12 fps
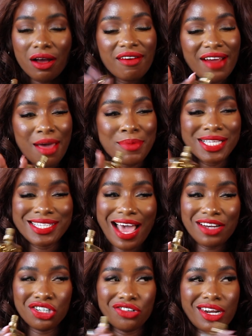or I'm
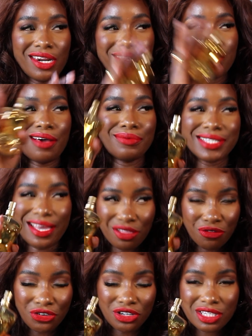exaggerating, that was like
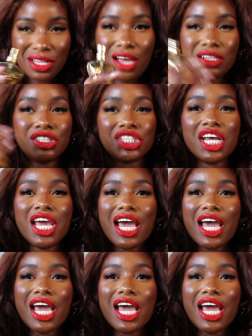the first launch.